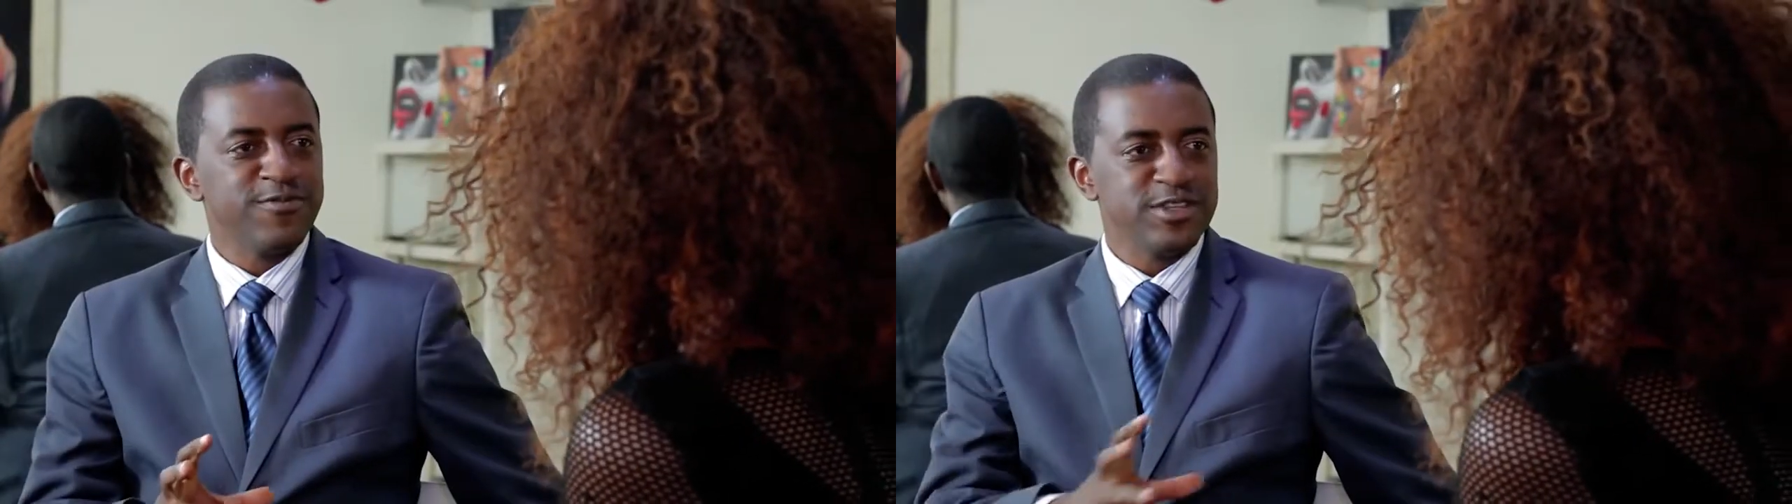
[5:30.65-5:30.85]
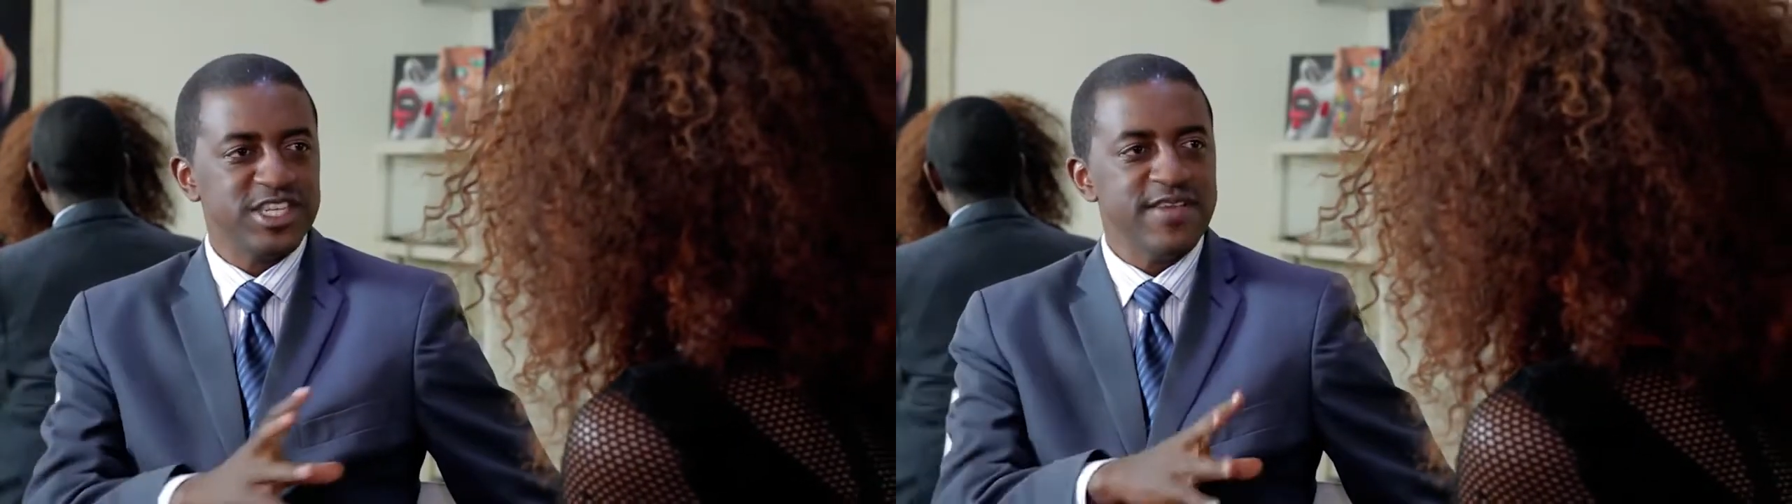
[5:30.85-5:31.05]

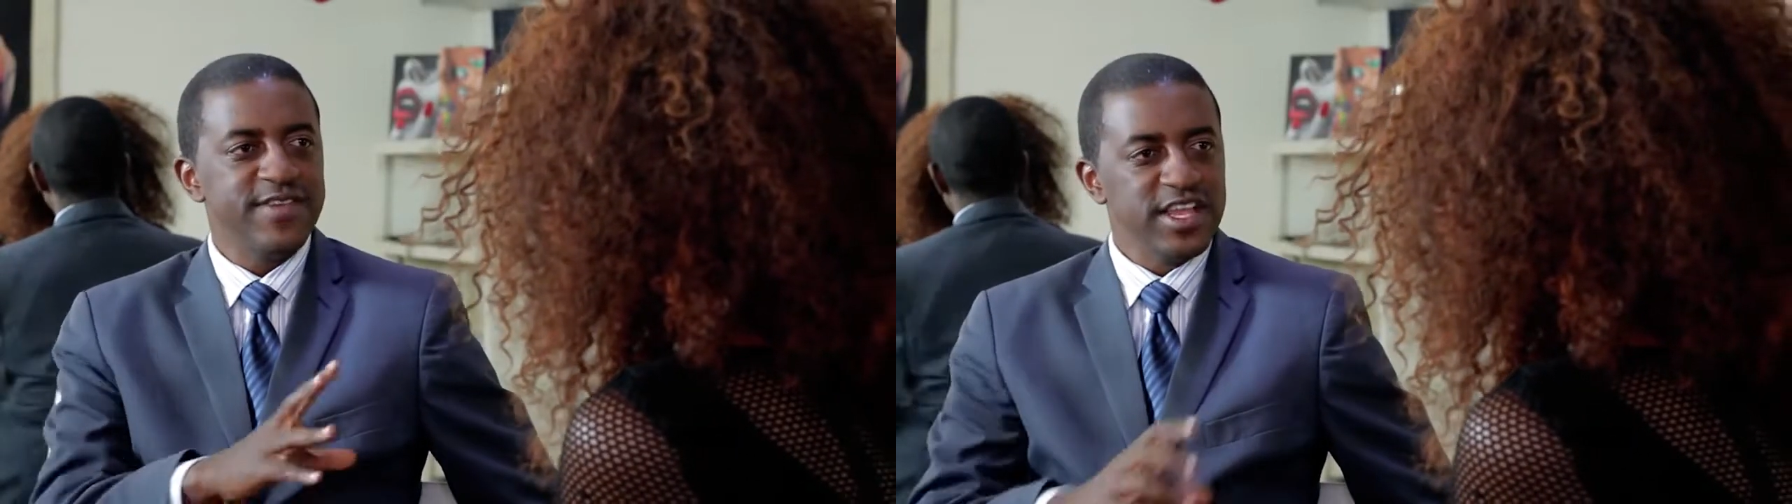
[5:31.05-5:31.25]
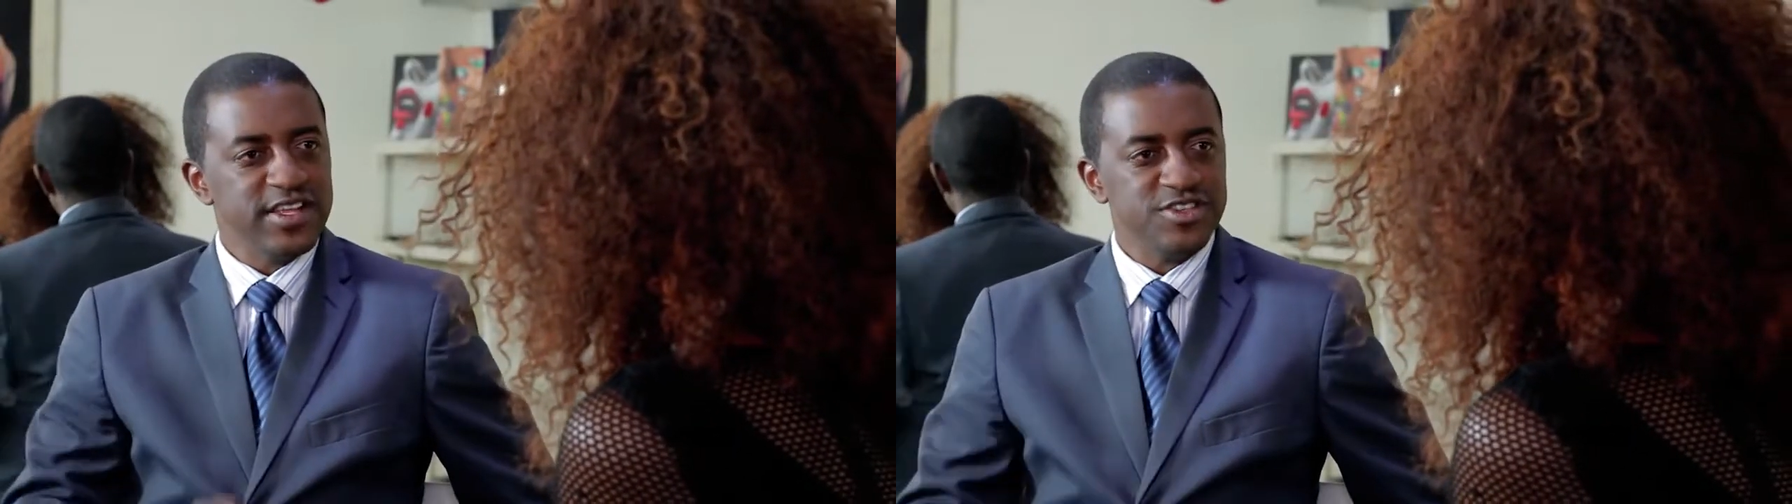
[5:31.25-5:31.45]
for
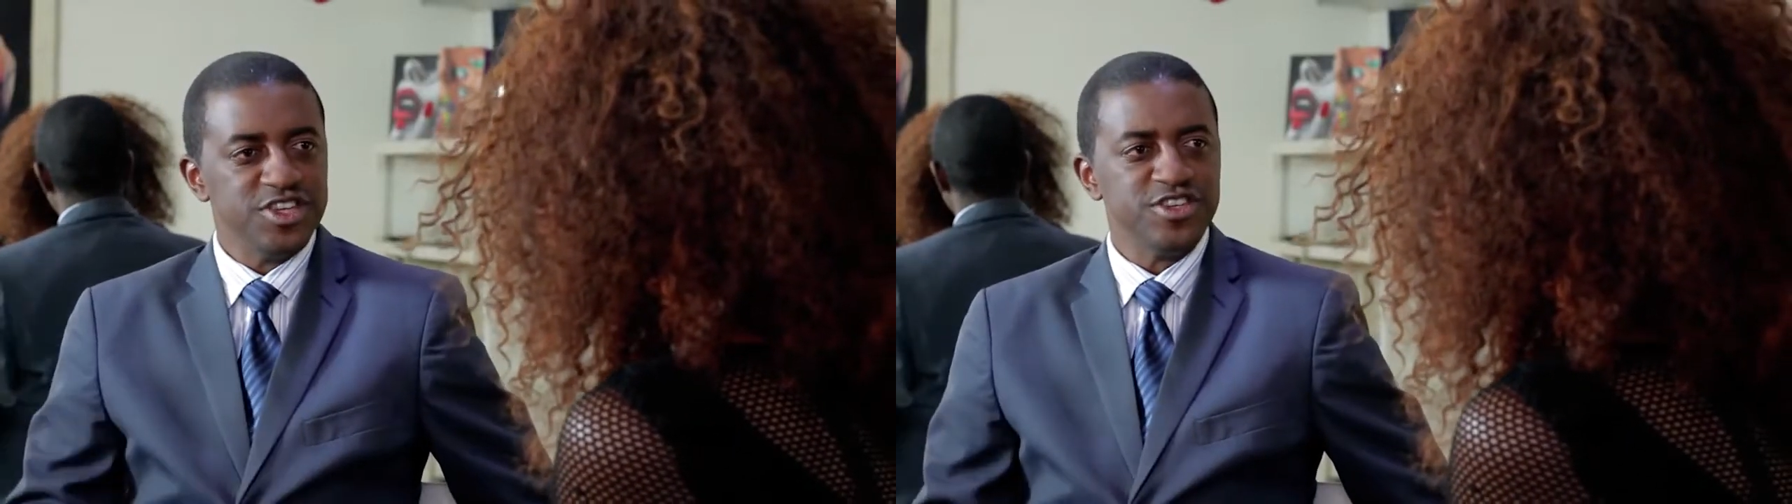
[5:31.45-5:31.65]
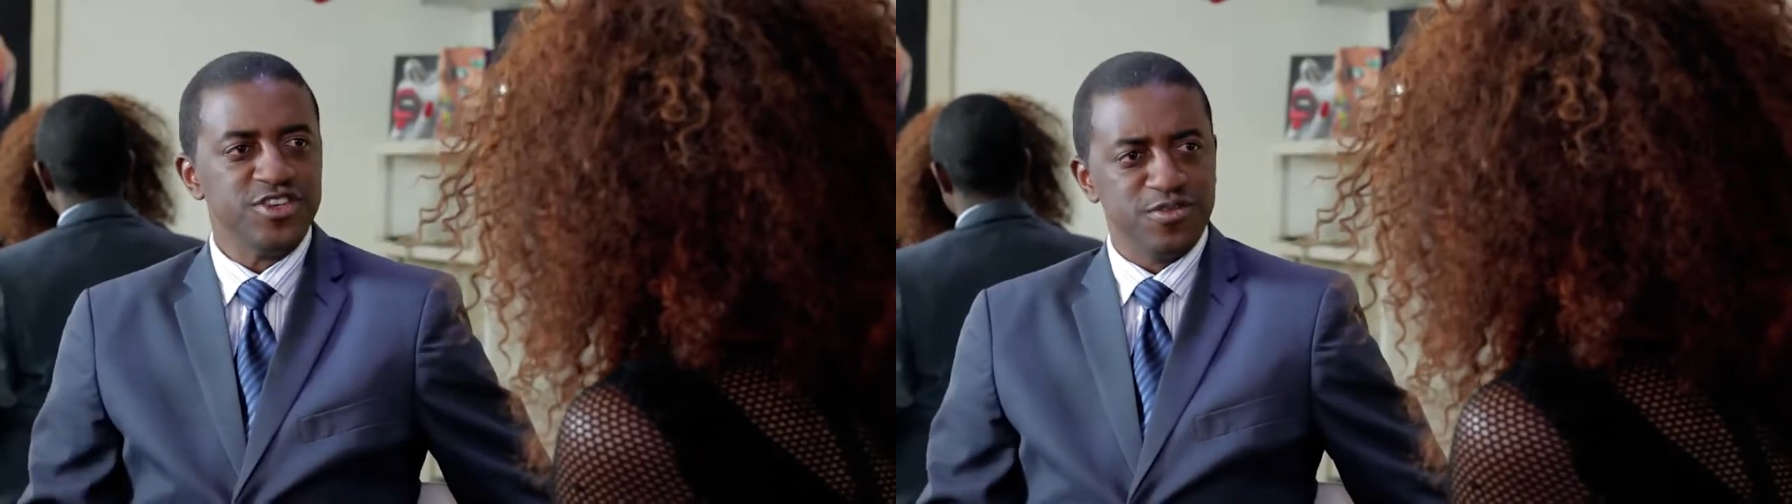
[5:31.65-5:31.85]
TV do
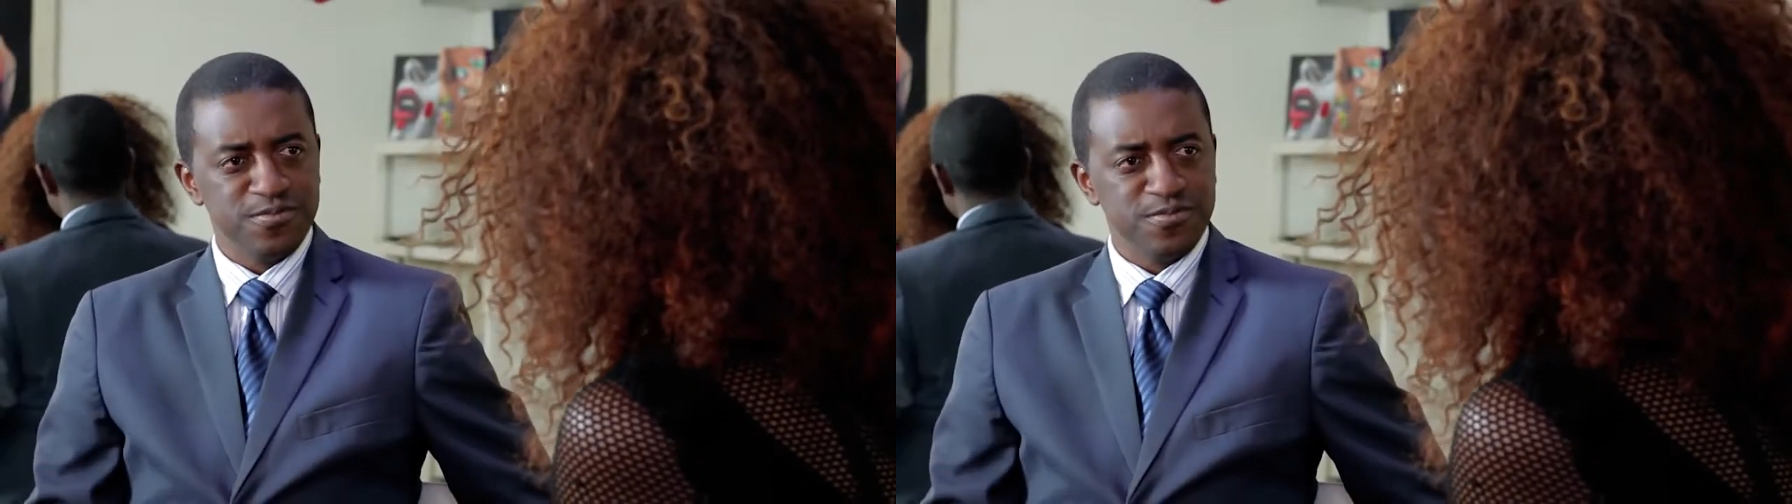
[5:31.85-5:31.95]
you do?